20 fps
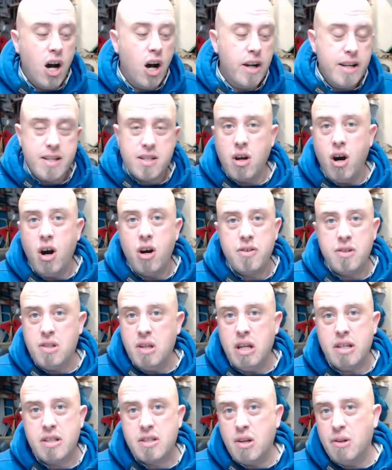It's
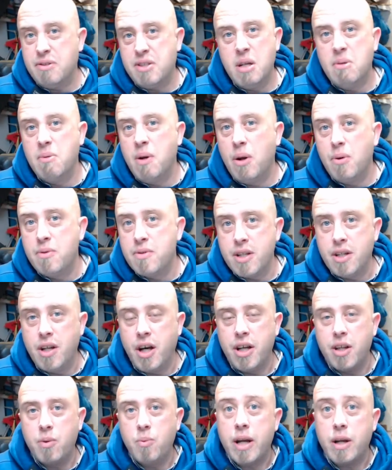got two holes in
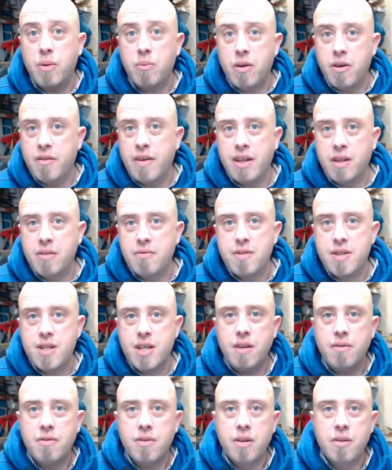either wing where I've had the
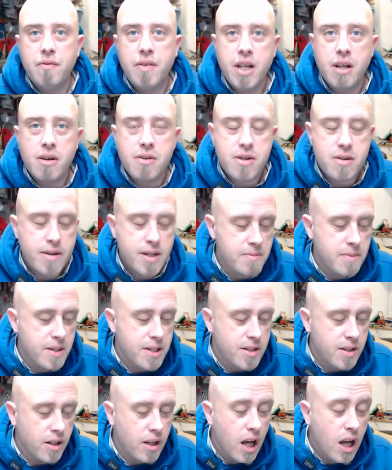receiver and the video
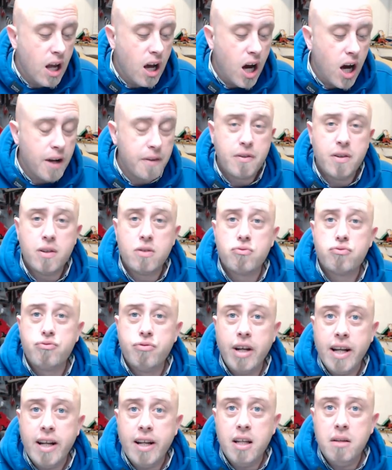transmitter. I feel
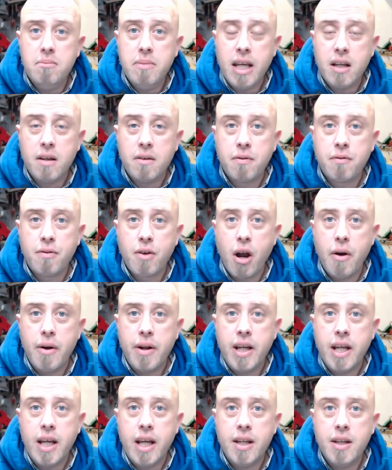really mean throwing
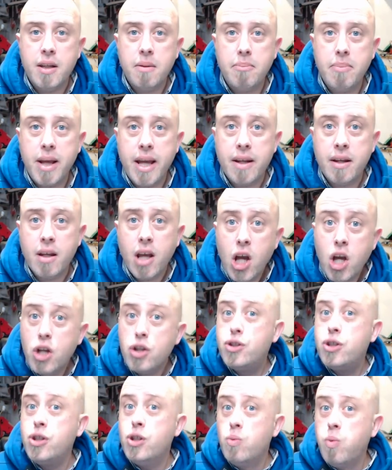it in the bin.
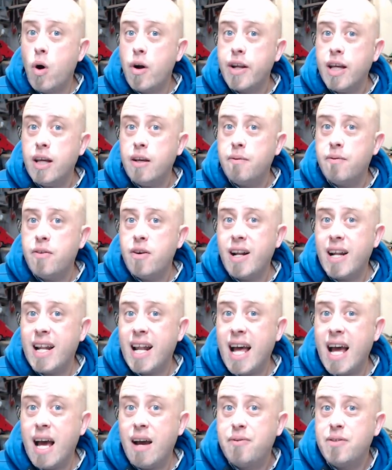Do you want it for a
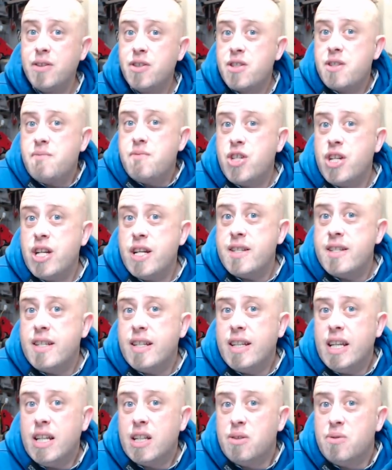laugh and some shits
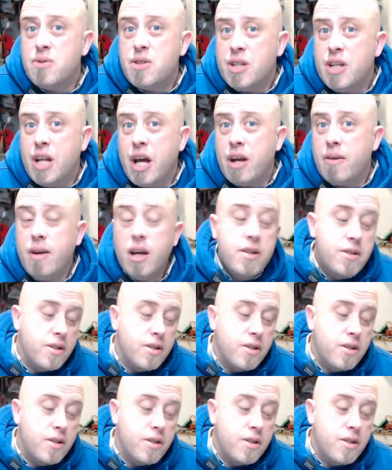and giggles, you know?